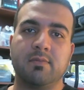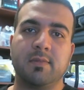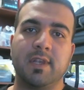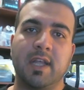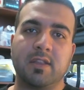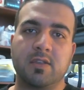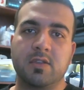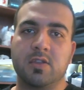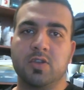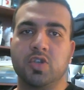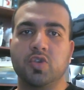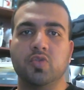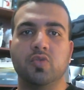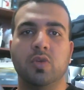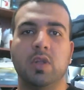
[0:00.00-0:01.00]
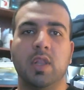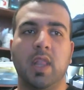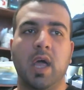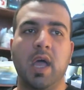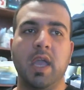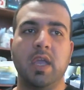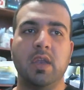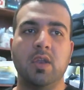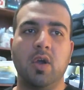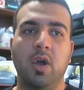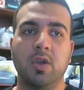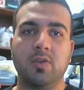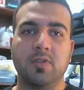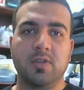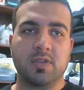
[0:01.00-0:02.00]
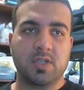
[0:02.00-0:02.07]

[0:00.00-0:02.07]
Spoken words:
lets the shoe glide onto the